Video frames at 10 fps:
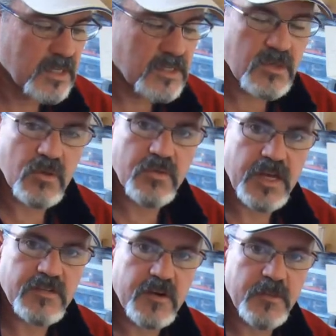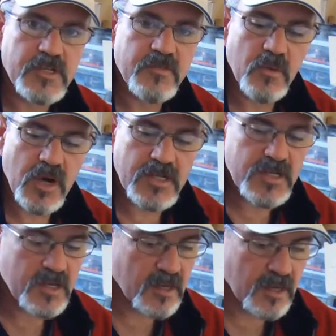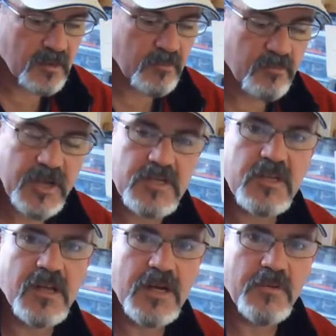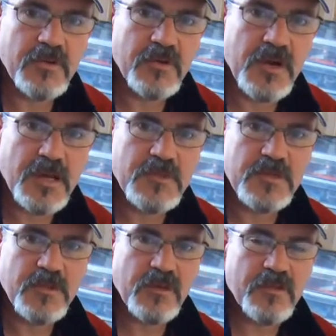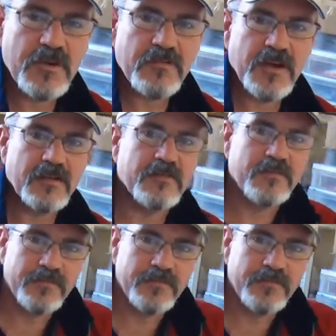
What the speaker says: So thanks very much for watching, and best of luck with your NAMC Mig-35.